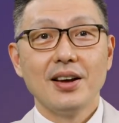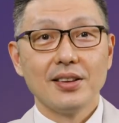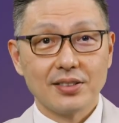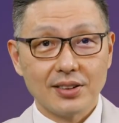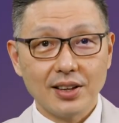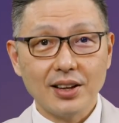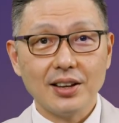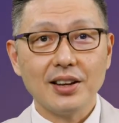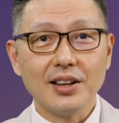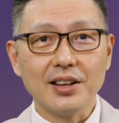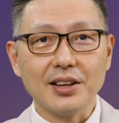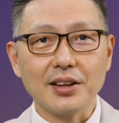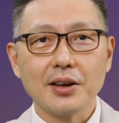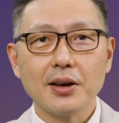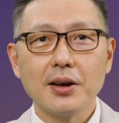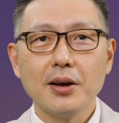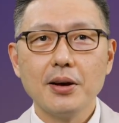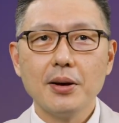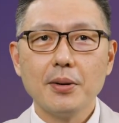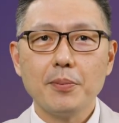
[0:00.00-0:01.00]
Thirdly,
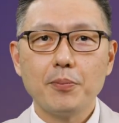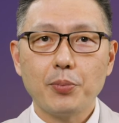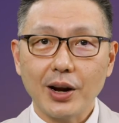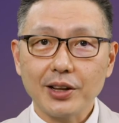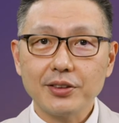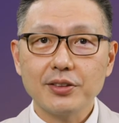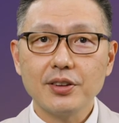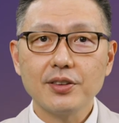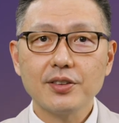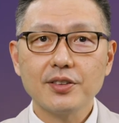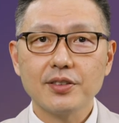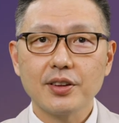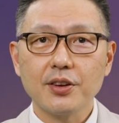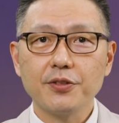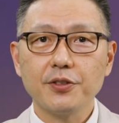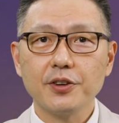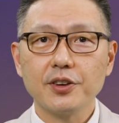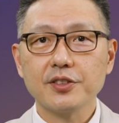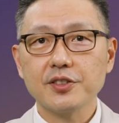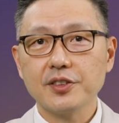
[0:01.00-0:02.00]
practice
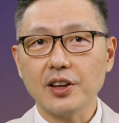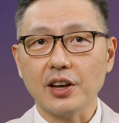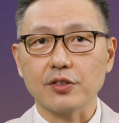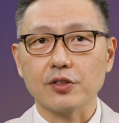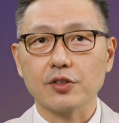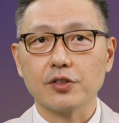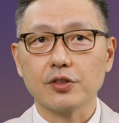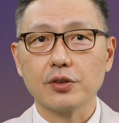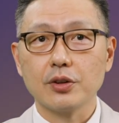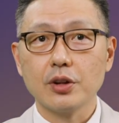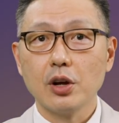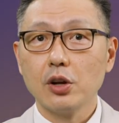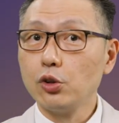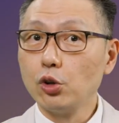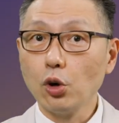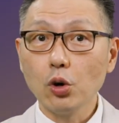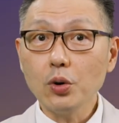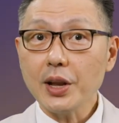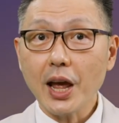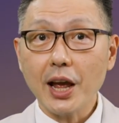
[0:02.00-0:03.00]
safer sex.
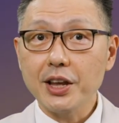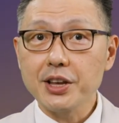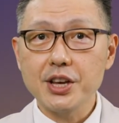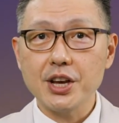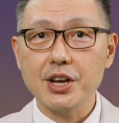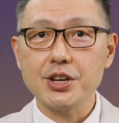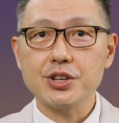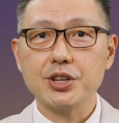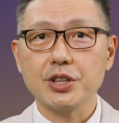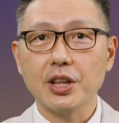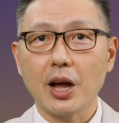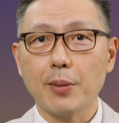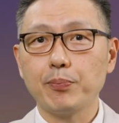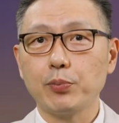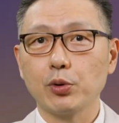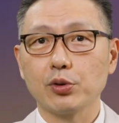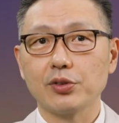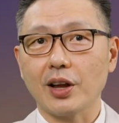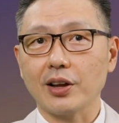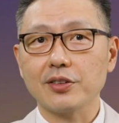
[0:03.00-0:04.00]
Don't engage in
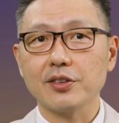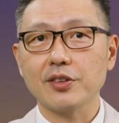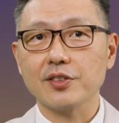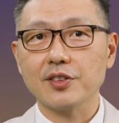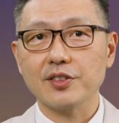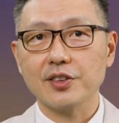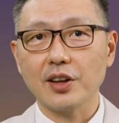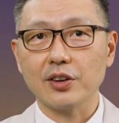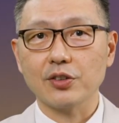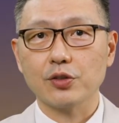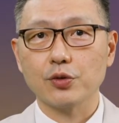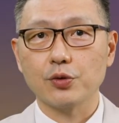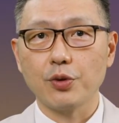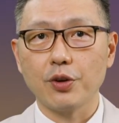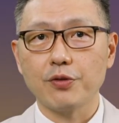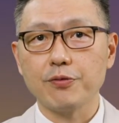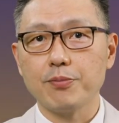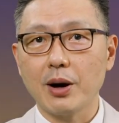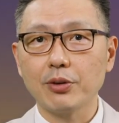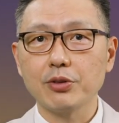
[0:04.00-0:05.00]
unprotected sex
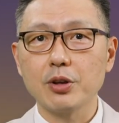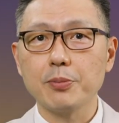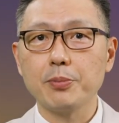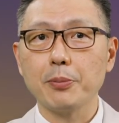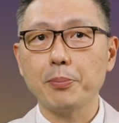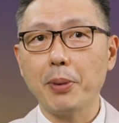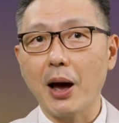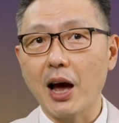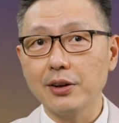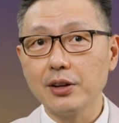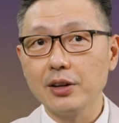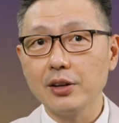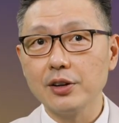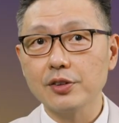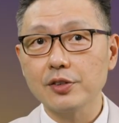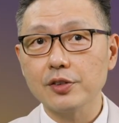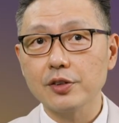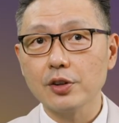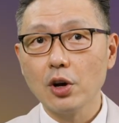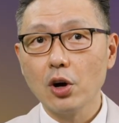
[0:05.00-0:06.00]
with multiple
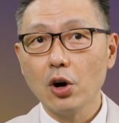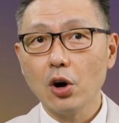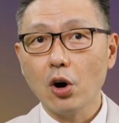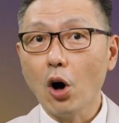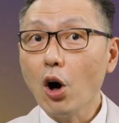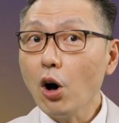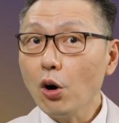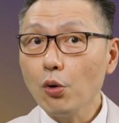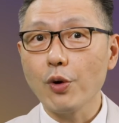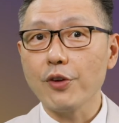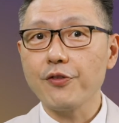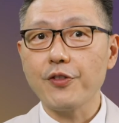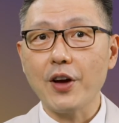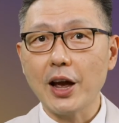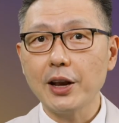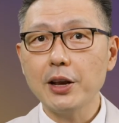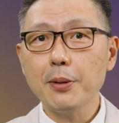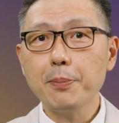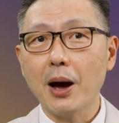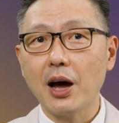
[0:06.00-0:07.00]
partners or with
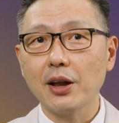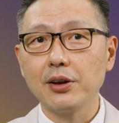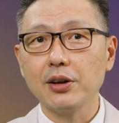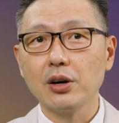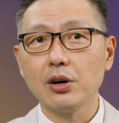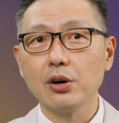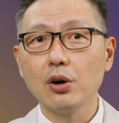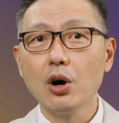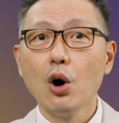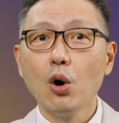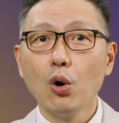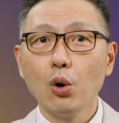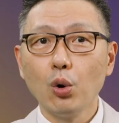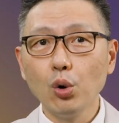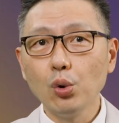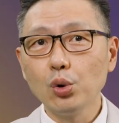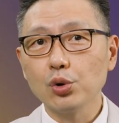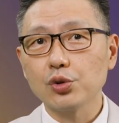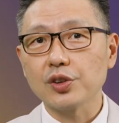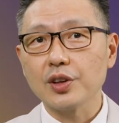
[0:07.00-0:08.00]
any partner
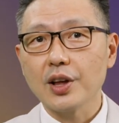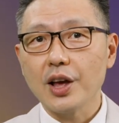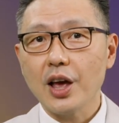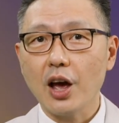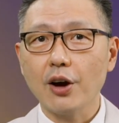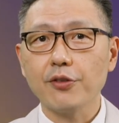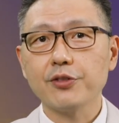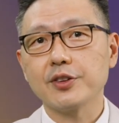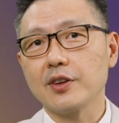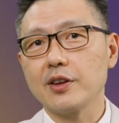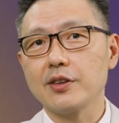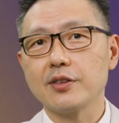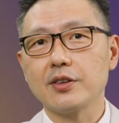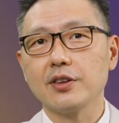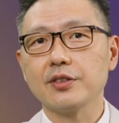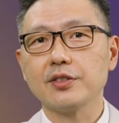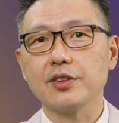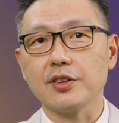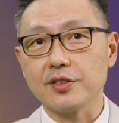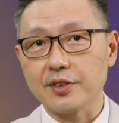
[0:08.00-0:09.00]
whose health
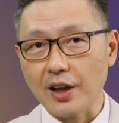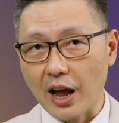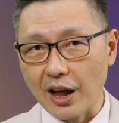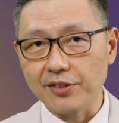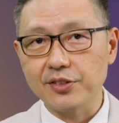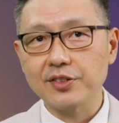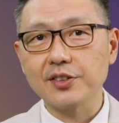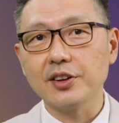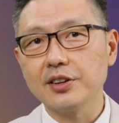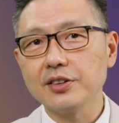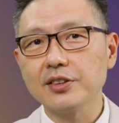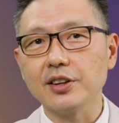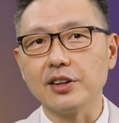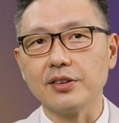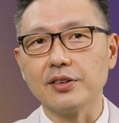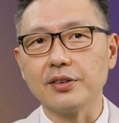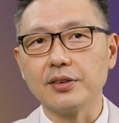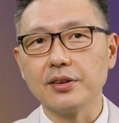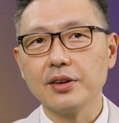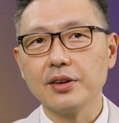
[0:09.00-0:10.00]
status is uncertain.